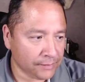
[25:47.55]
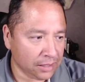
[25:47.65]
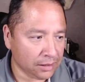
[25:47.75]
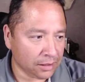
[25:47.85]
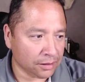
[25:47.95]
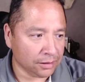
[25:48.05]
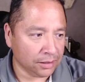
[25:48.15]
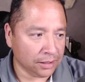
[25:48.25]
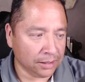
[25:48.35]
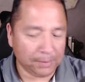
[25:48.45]
In the third
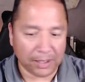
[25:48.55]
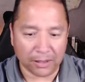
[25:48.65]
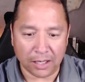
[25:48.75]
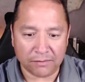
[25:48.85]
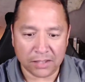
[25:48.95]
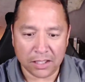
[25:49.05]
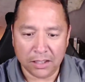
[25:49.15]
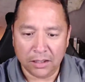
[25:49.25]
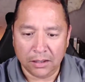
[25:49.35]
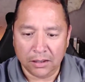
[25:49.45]
paragraph.
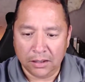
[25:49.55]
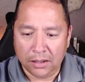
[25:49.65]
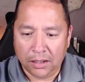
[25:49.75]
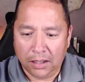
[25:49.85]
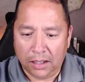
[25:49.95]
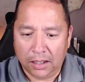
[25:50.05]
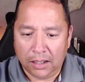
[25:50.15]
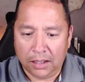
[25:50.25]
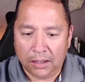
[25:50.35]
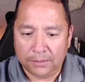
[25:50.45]

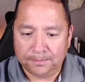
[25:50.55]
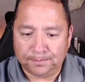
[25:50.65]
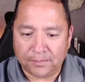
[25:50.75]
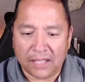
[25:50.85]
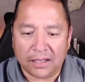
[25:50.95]
It